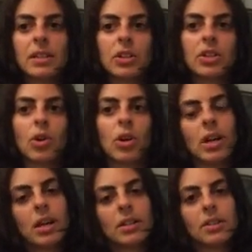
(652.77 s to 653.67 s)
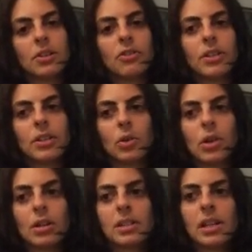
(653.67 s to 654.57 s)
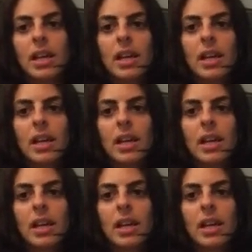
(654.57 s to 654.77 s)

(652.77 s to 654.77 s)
that shortcuts to resource,